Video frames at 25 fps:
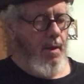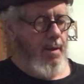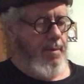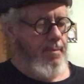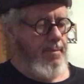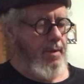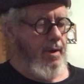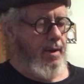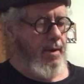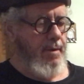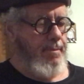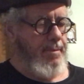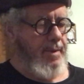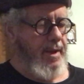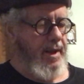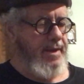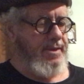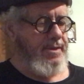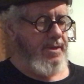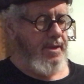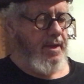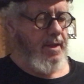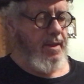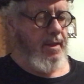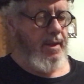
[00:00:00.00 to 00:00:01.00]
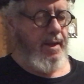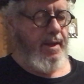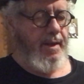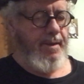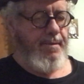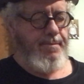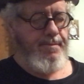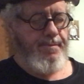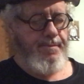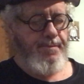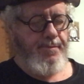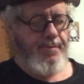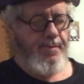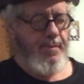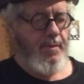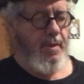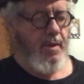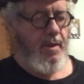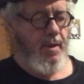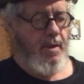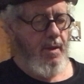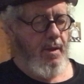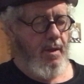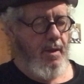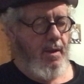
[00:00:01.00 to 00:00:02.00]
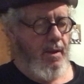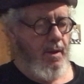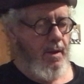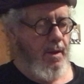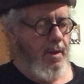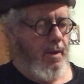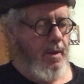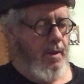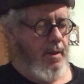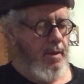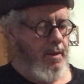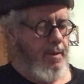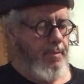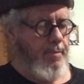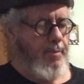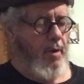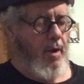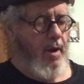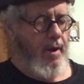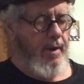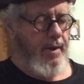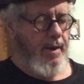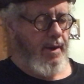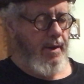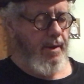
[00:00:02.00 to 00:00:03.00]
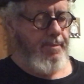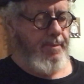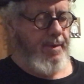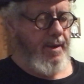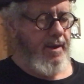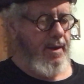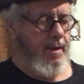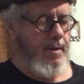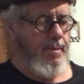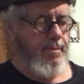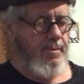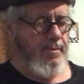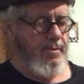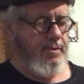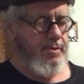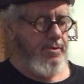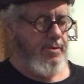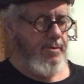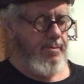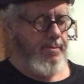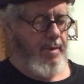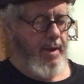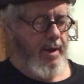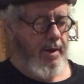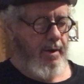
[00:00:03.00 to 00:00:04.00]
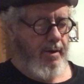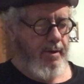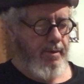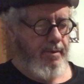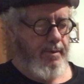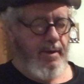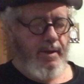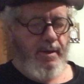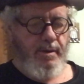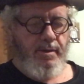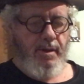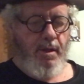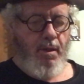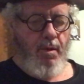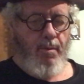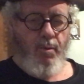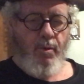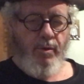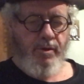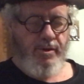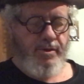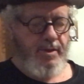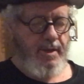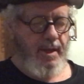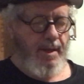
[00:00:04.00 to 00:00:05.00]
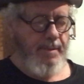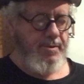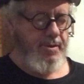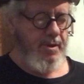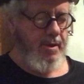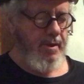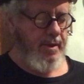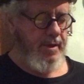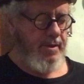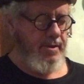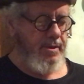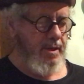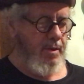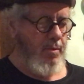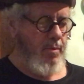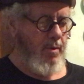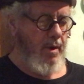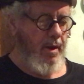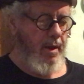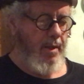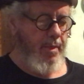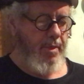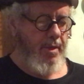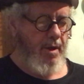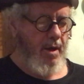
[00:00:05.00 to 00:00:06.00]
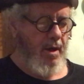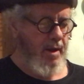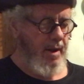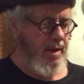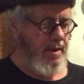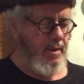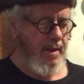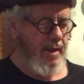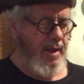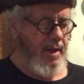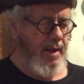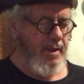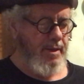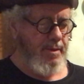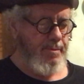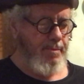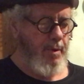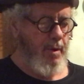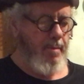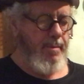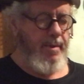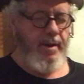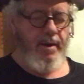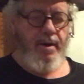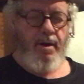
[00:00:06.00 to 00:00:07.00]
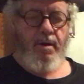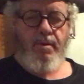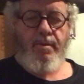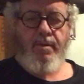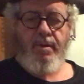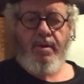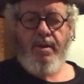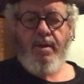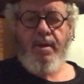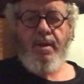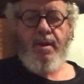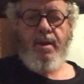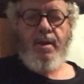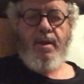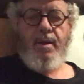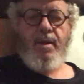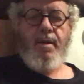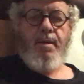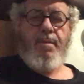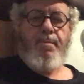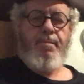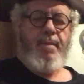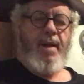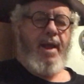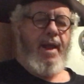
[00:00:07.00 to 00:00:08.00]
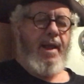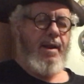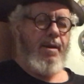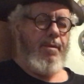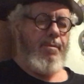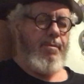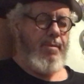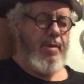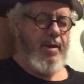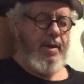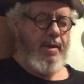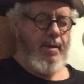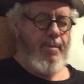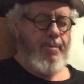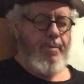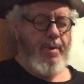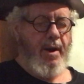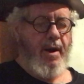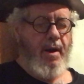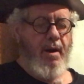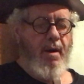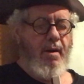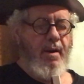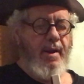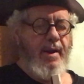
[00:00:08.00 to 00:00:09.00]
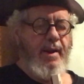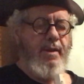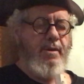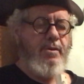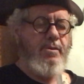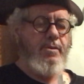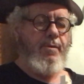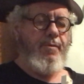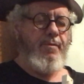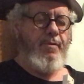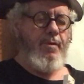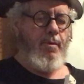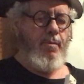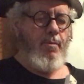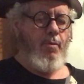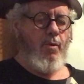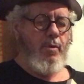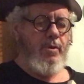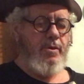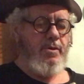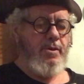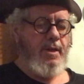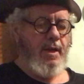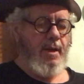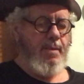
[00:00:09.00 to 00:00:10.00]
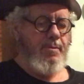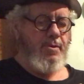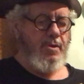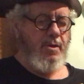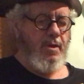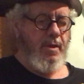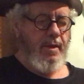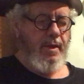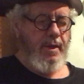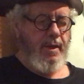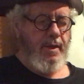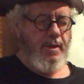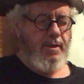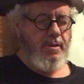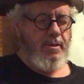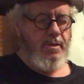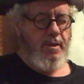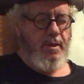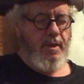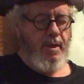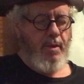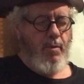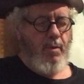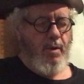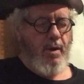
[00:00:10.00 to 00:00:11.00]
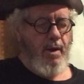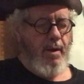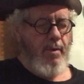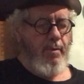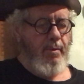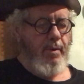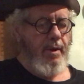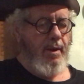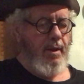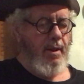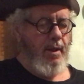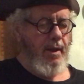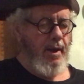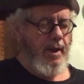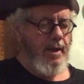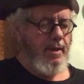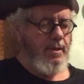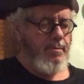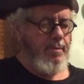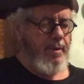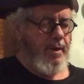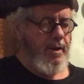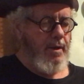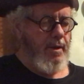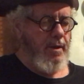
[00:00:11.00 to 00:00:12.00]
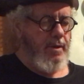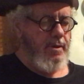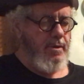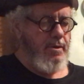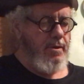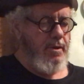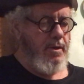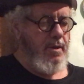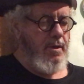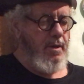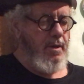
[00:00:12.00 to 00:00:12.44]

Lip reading: But basically, the product becomes better. There's a little more steps to this than what I thought. I just put them in there and made them, but apparently there's a few more steps to this than what I realized, because